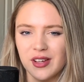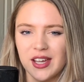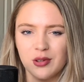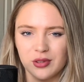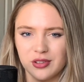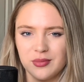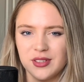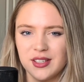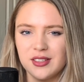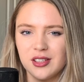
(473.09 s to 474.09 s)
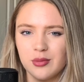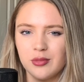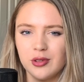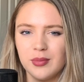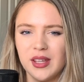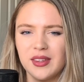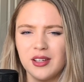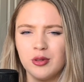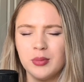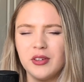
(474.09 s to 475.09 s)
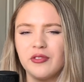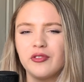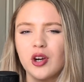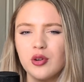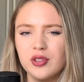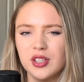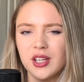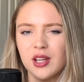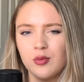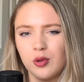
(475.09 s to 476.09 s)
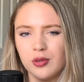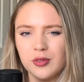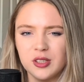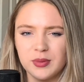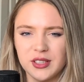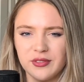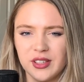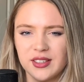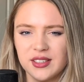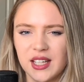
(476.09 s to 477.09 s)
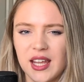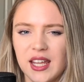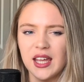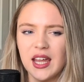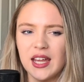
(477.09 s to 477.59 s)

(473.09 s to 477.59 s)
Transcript: a quantum system would mean that it would be frozen in one specific state.